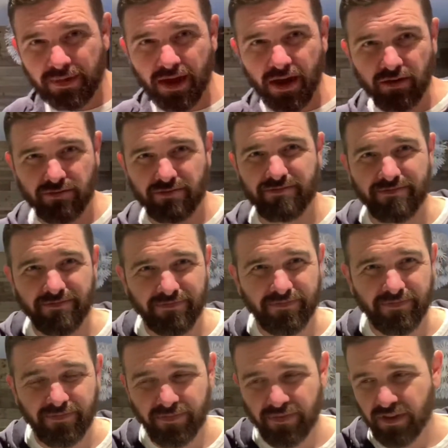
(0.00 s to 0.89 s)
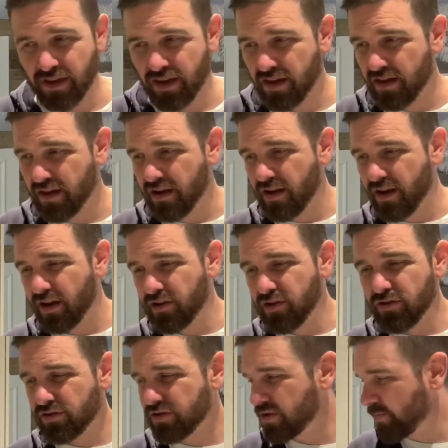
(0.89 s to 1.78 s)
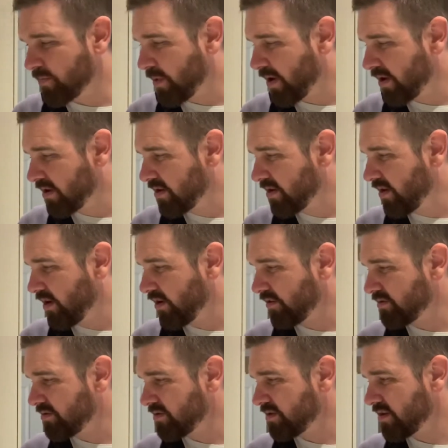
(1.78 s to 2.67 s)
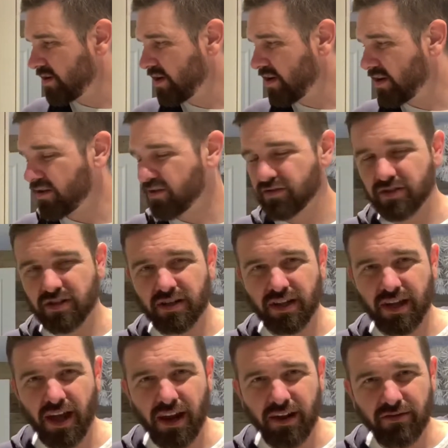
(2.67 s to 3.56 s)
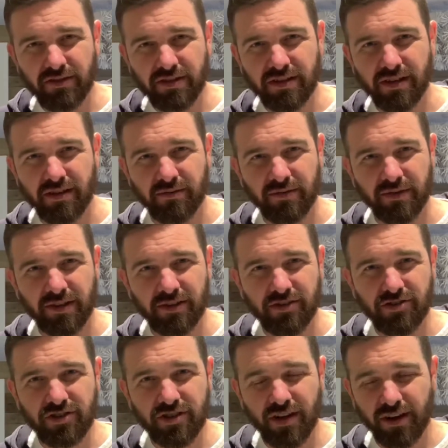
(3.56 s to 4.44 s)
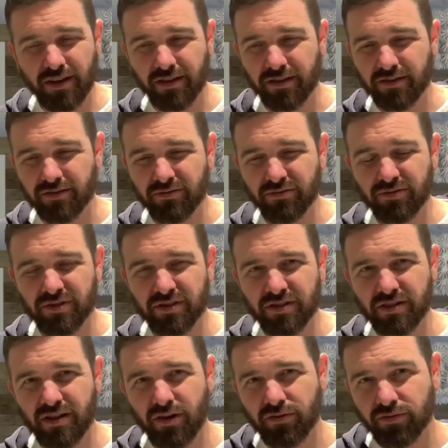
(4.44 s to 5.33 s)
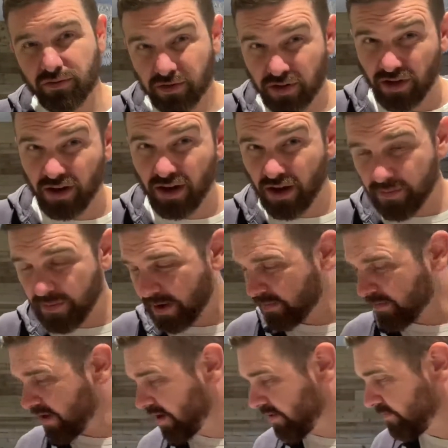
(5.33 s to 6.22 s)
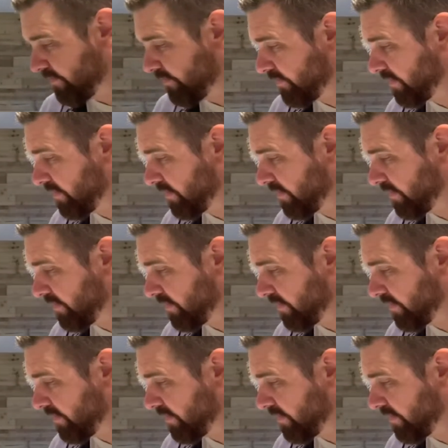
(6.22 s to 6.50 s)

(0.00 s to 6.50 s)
own. I used to buy the naans, and then I looked at the calories in them and the junk and all the salt, so now I make my own.